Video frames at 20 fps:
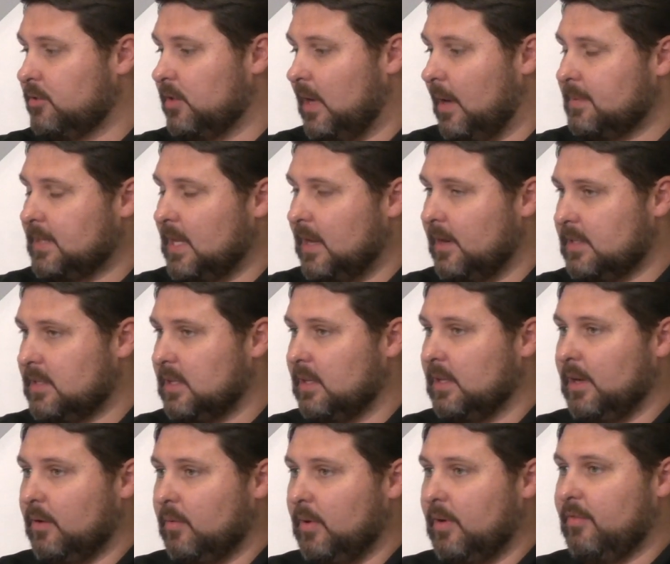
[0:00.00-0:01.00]
drops out as a
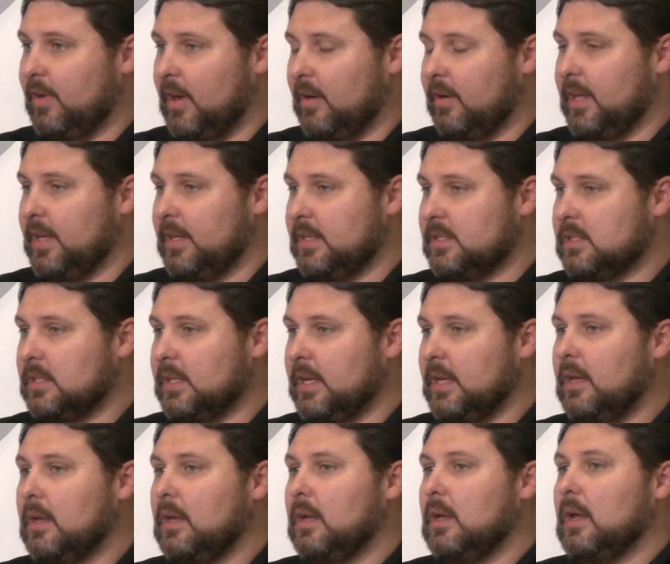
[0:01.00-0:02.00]
liquid very easily.